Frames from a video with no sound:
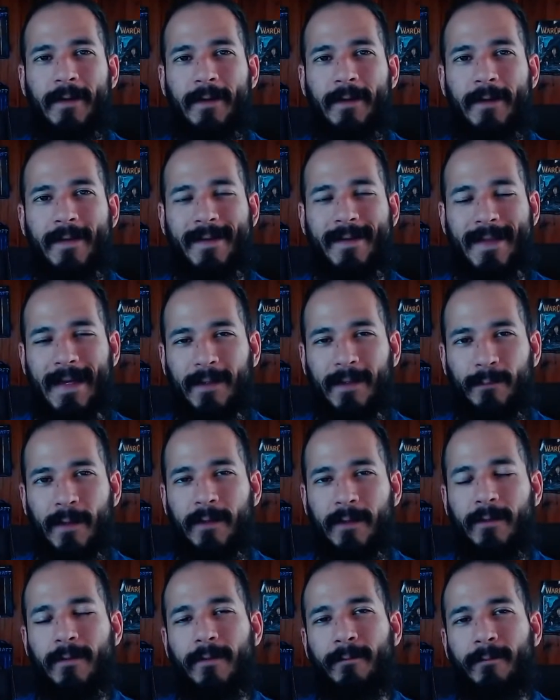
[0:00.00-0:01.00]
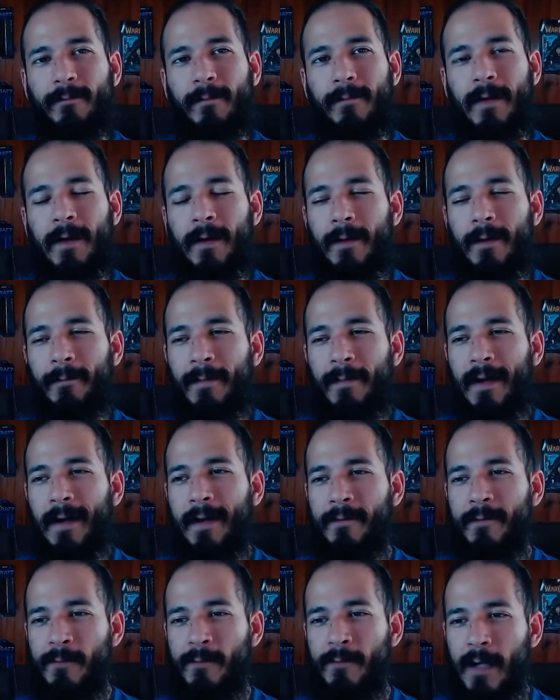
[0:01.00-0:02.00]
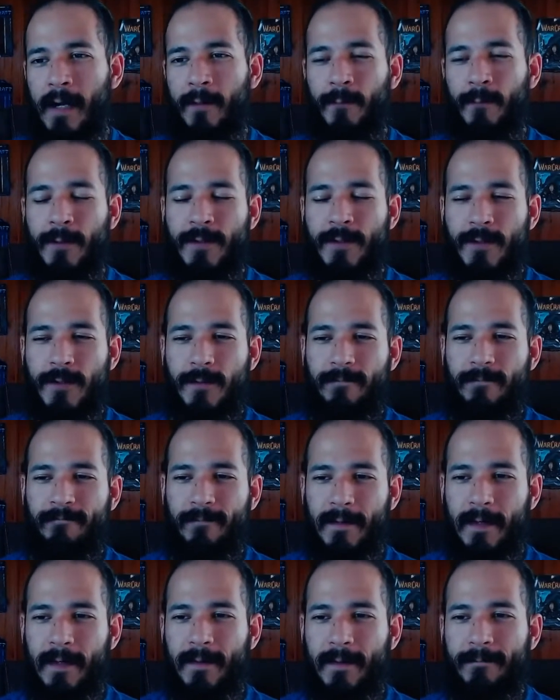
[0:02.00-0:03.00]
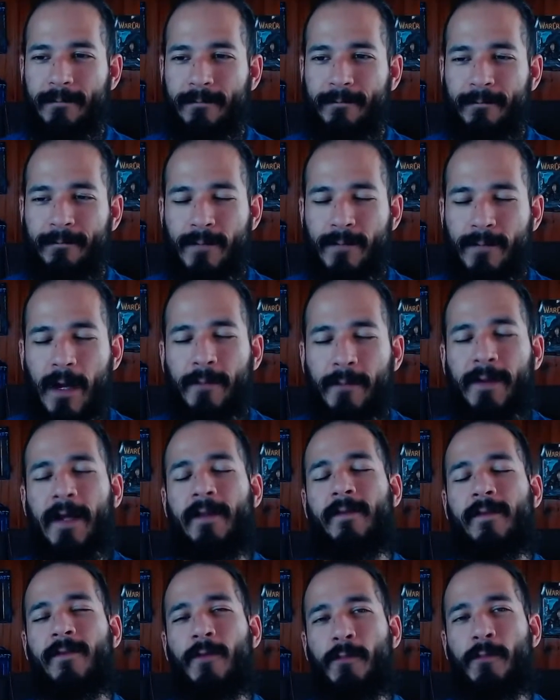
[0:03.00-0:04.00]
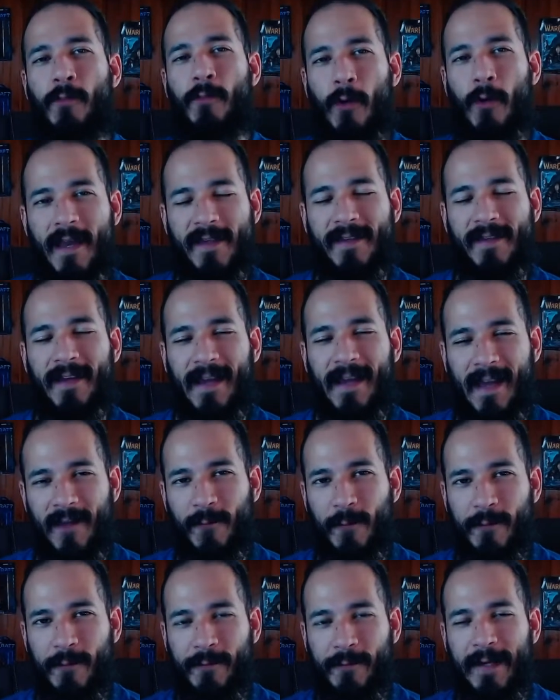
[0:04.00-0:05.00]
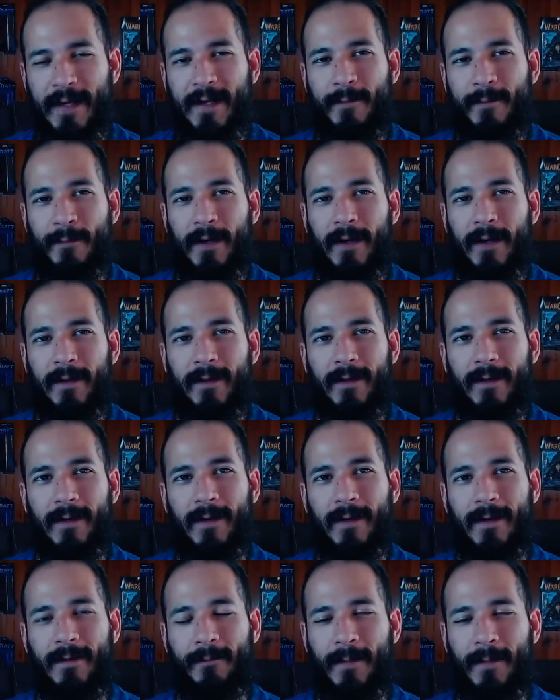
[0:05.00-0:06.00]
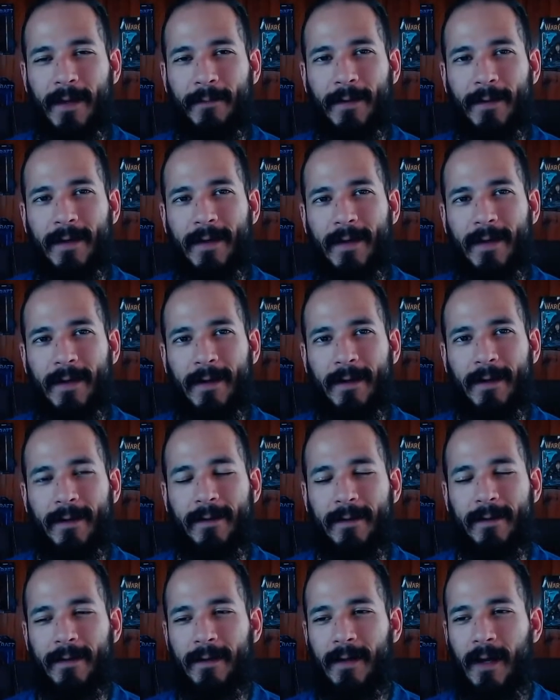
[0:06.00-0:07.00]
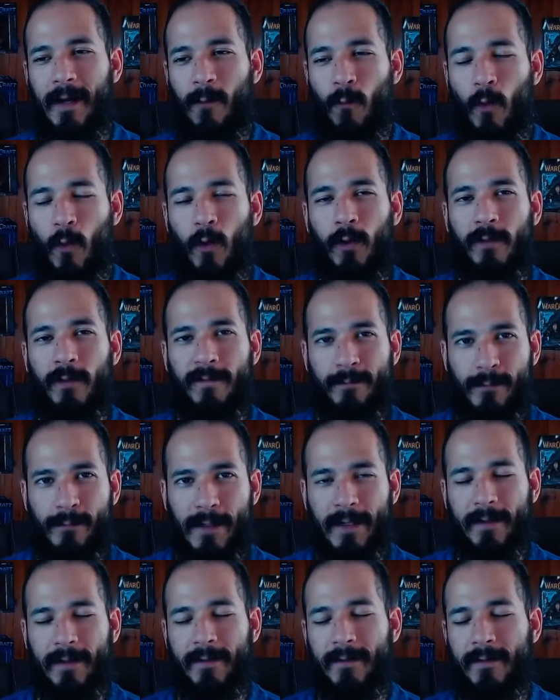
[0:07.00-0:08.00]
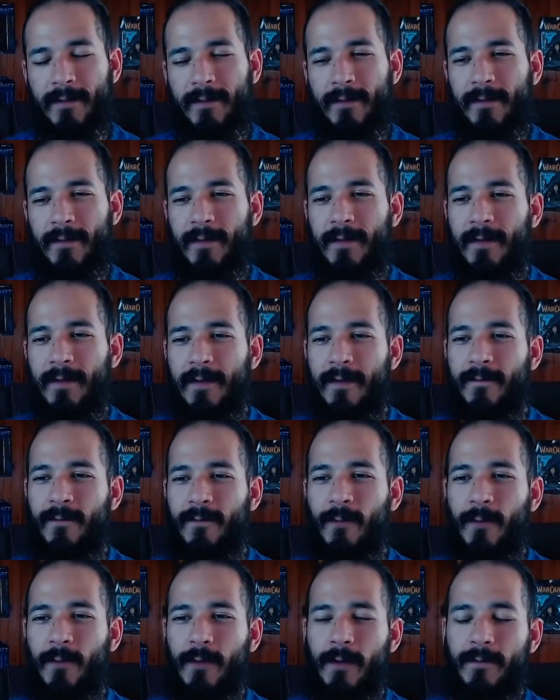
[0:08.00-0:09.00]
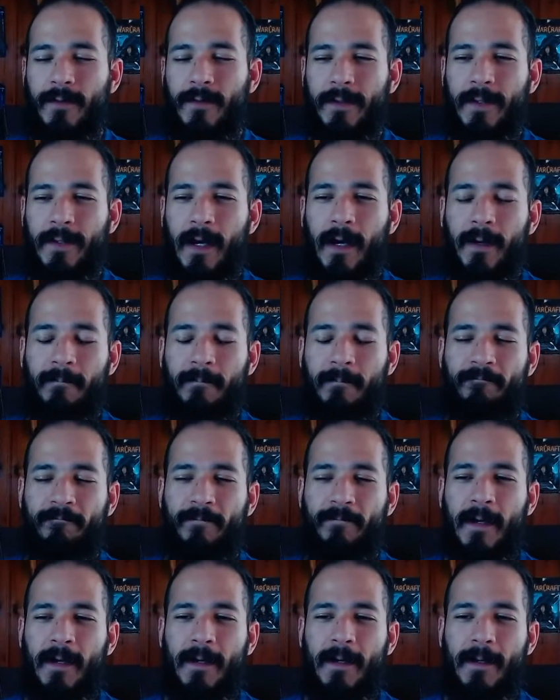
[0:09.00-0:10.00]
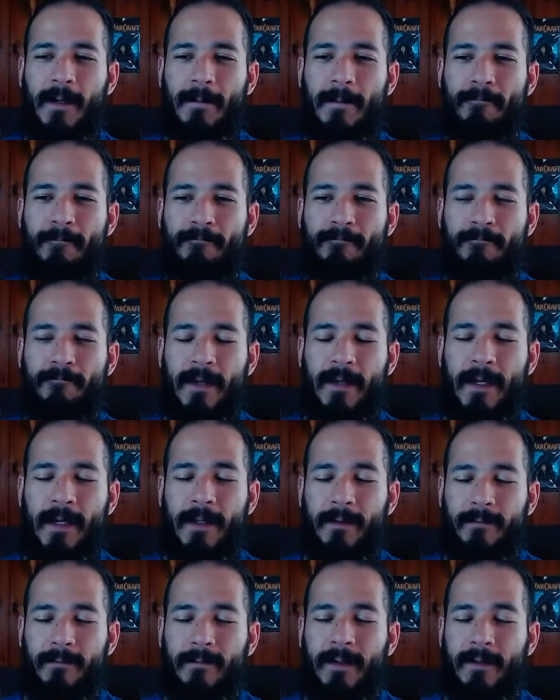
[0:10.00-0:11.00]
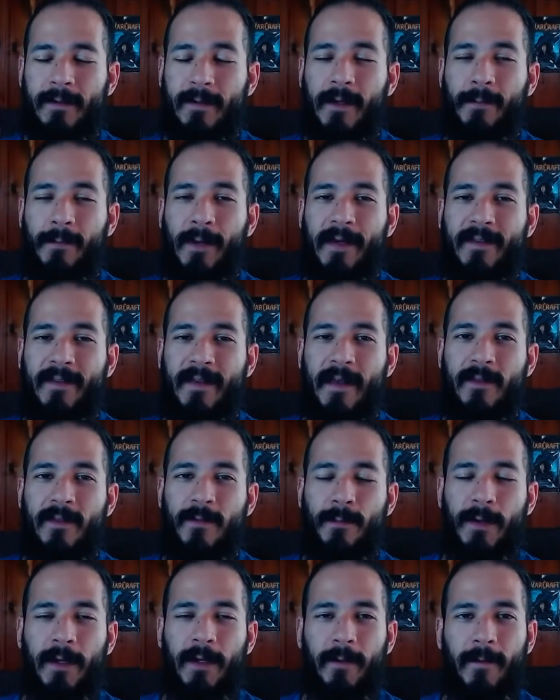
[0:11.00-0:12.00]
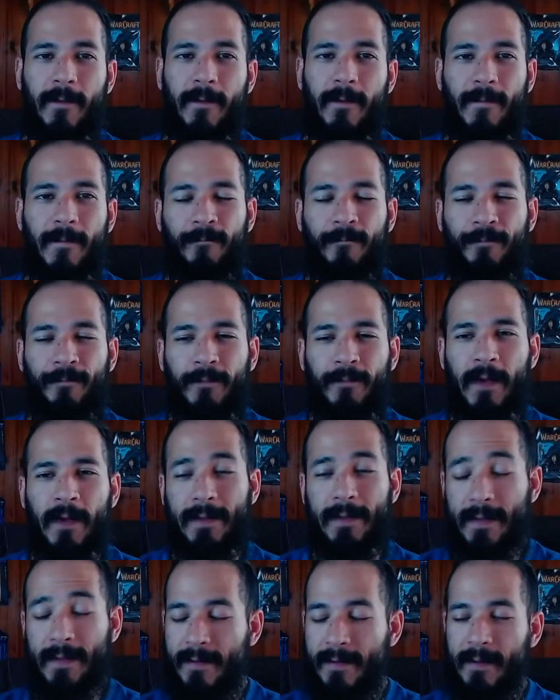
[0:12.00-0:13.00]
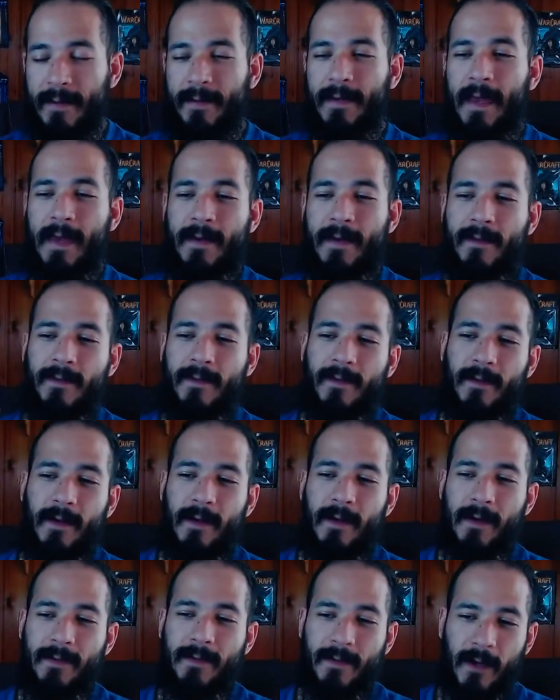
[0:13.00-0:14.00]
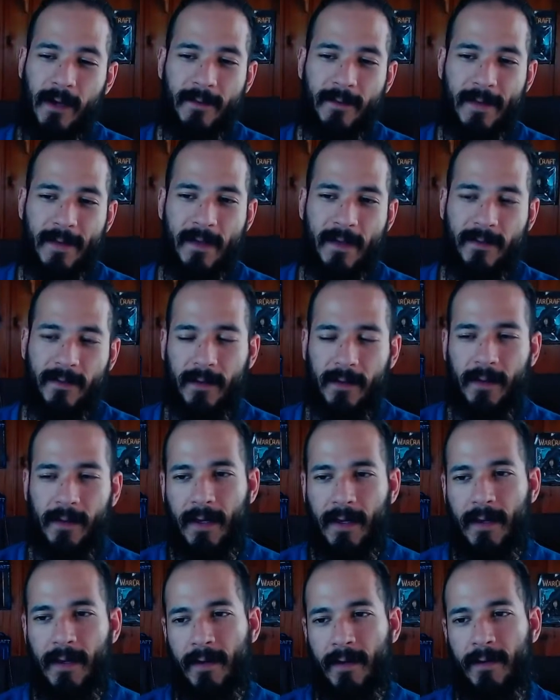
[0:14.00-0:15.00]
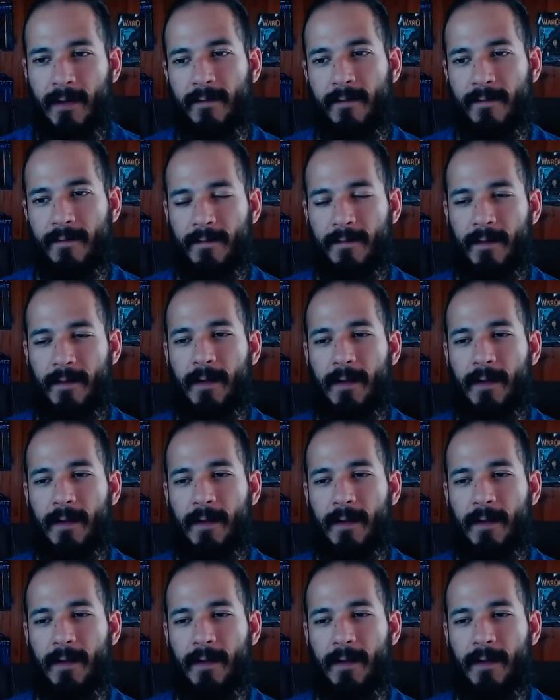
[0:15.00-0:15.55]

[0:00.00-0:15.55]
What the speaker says: statement by Ra, which probably not surprising as we read it, but maybe a wall of bricks for Don, and it's going to make sense. But in this case, Don is asking if